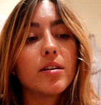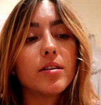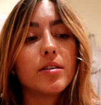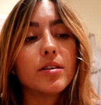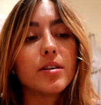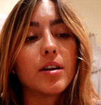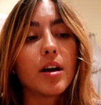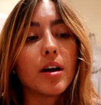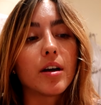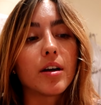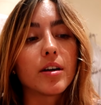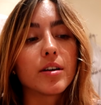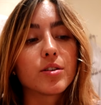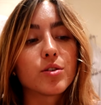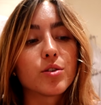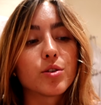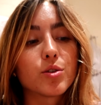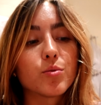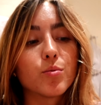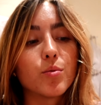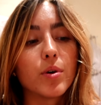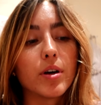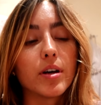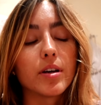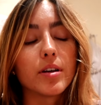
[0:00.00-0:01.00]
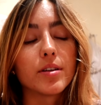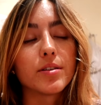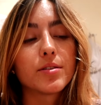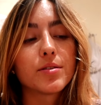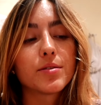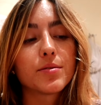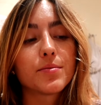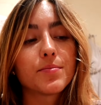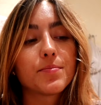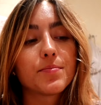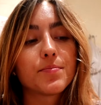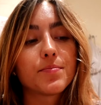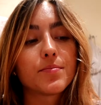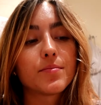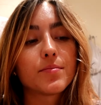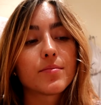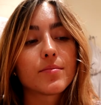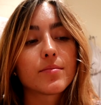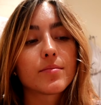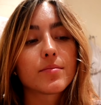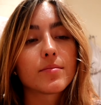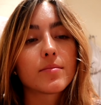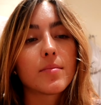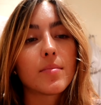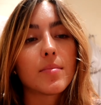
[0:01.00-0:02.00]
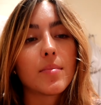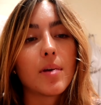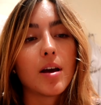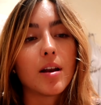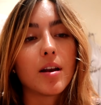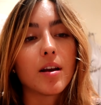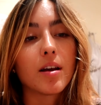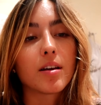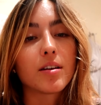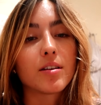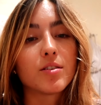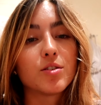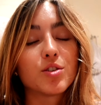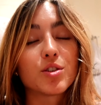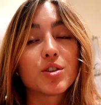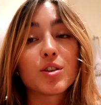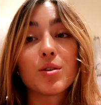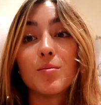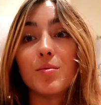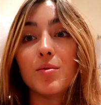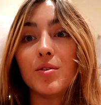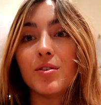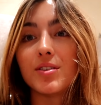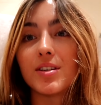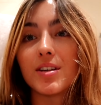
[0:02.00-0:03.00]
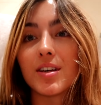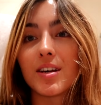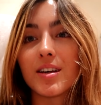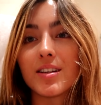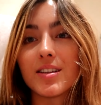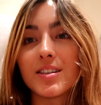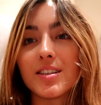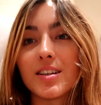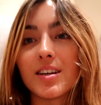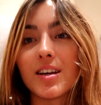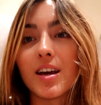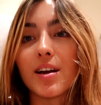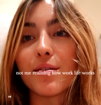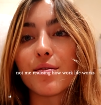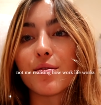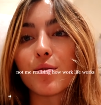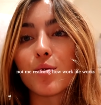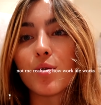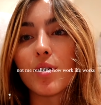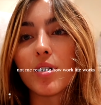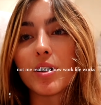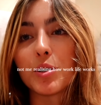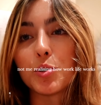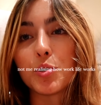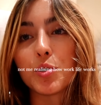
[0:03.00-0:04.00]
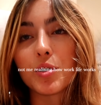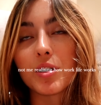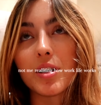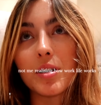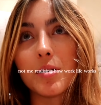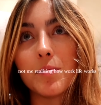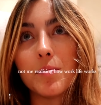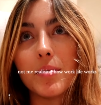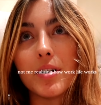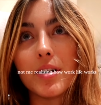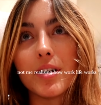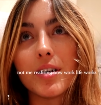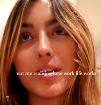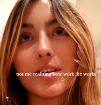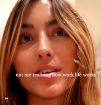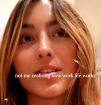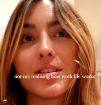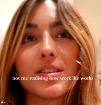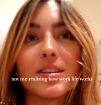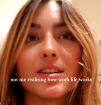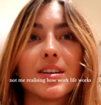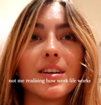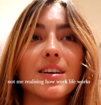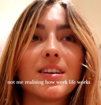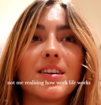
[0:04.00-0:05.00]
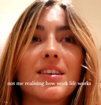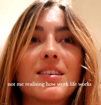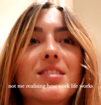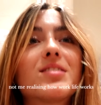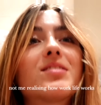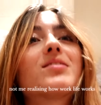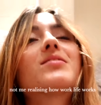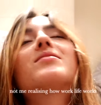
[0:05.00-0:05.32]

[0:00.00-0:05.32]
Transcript: Yeah, it's just weird. I'm like just commuting and seeing everyone like drinking beers, and like,